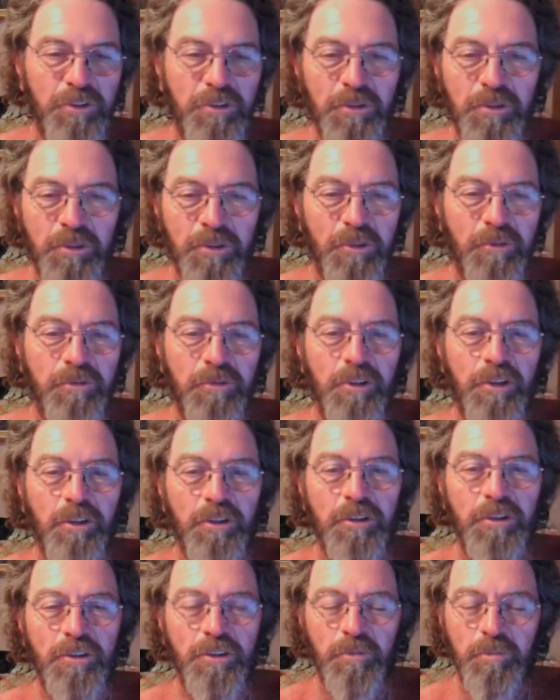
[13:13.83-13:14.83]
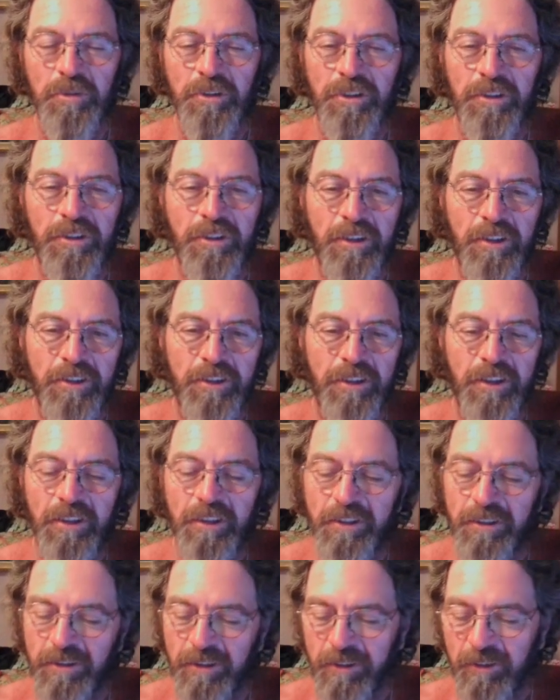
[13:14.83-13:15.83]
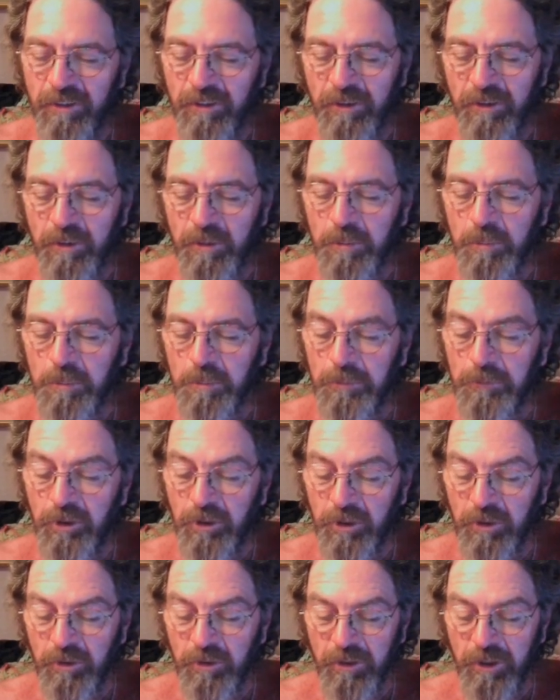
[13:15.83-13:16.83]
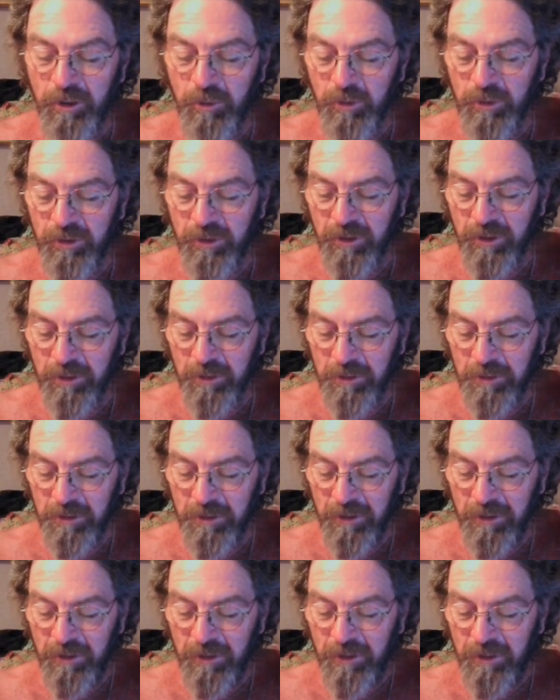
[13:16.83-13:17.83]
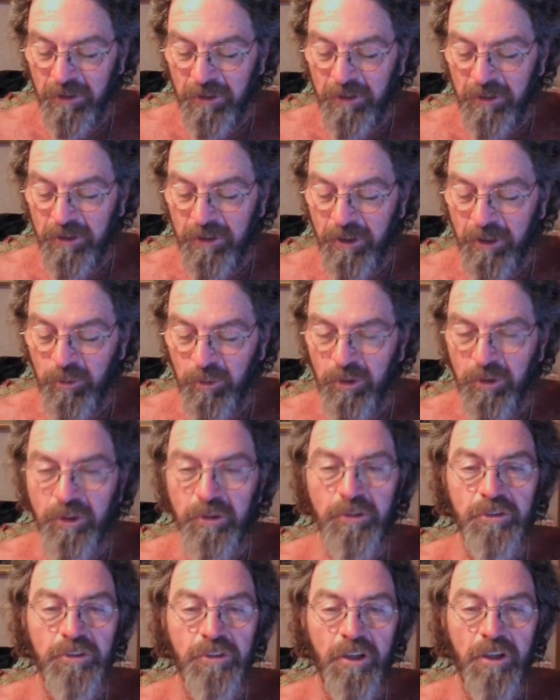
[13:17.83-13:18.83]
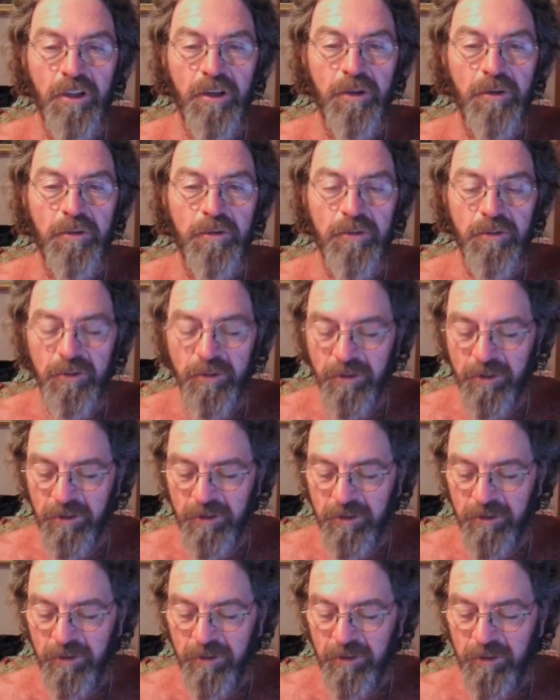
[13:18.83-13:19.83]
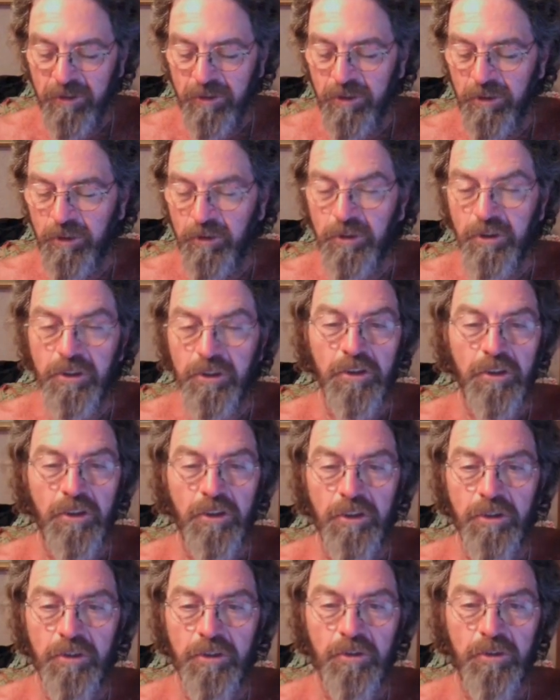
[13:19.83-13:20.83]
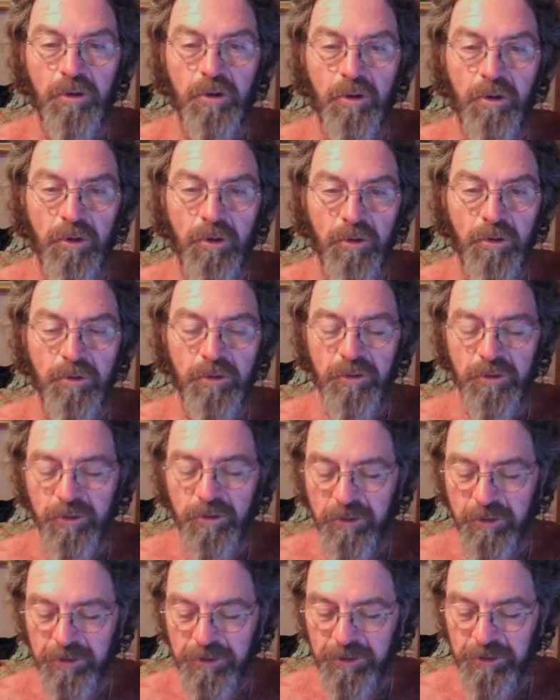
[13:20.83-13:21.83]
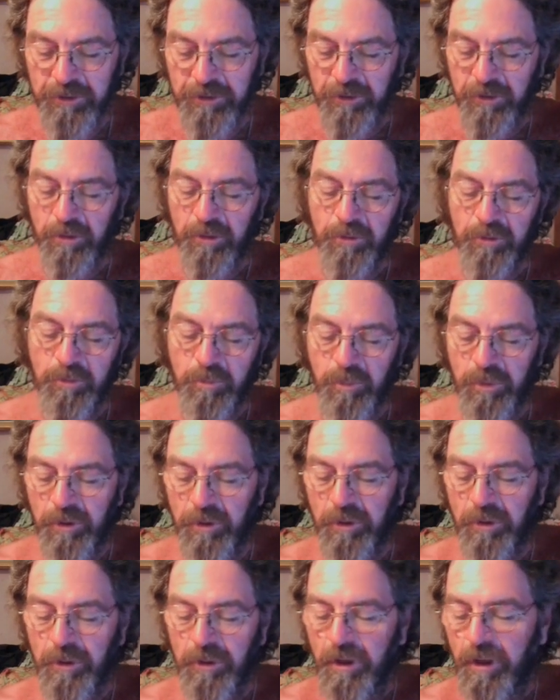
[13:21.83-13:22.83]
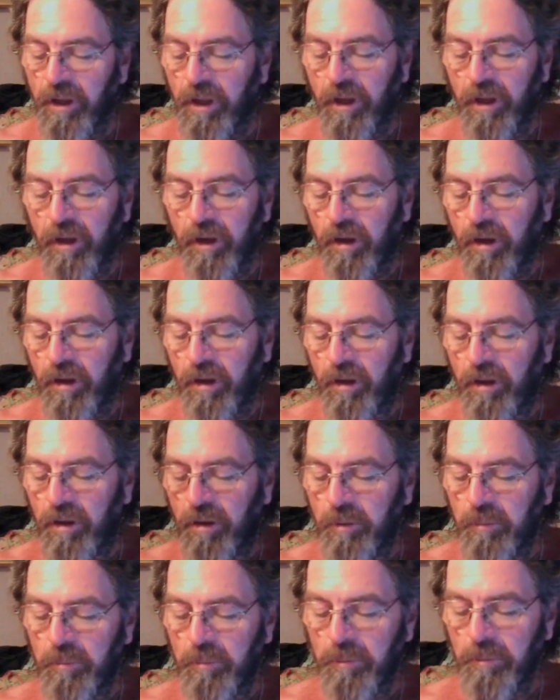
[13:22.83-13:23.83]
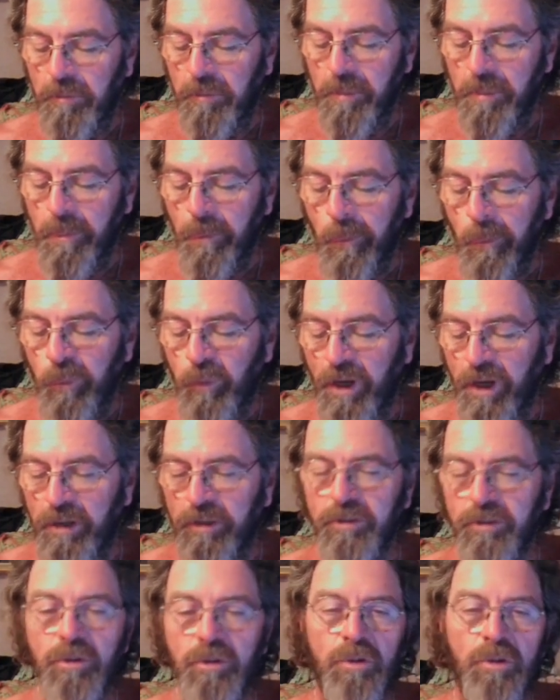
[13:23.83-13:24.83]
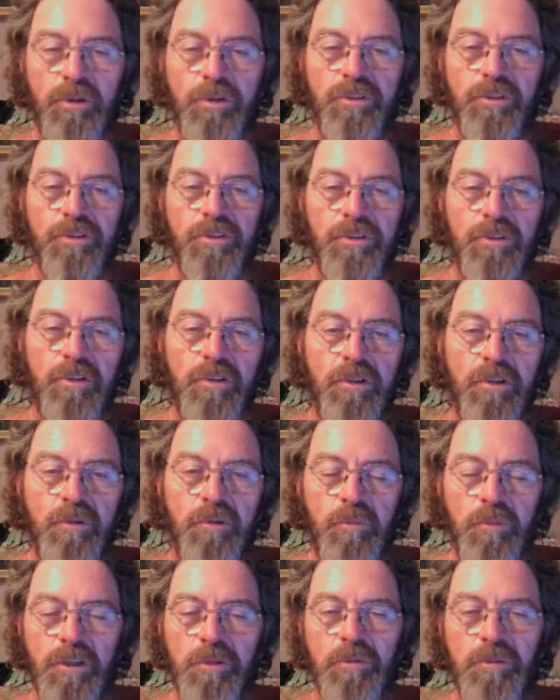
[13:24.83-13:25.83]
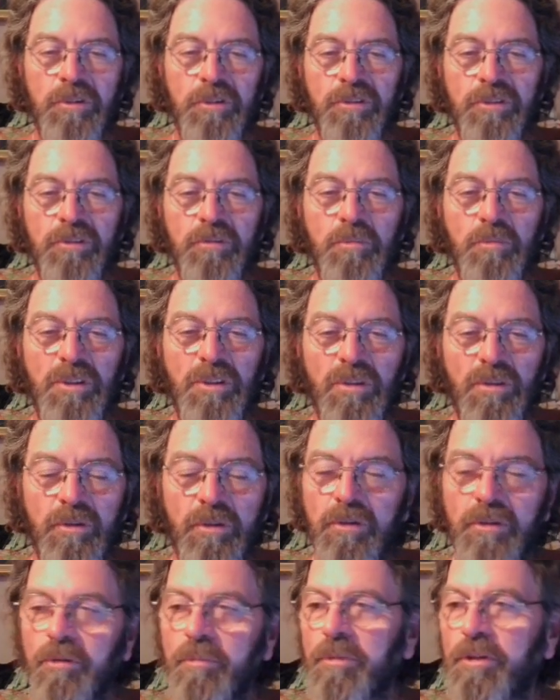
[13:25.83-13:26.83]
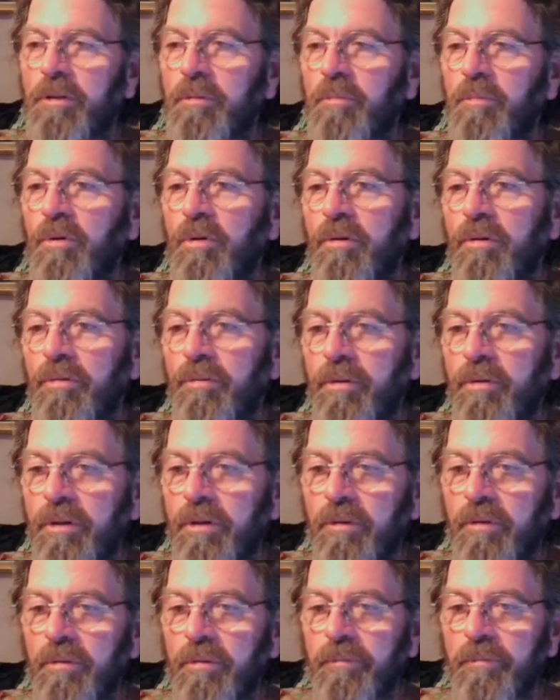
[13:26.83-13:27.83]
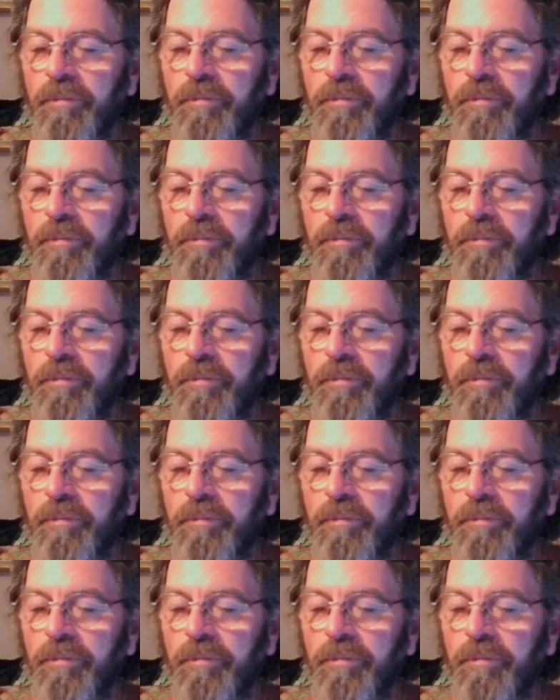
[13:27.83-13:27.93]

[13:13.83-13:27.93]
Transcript: mm-hmm. just lickety split like that, and they will understand. You don't need to get into all the dirty details, but I encourage us to maybe just be a little bit more real.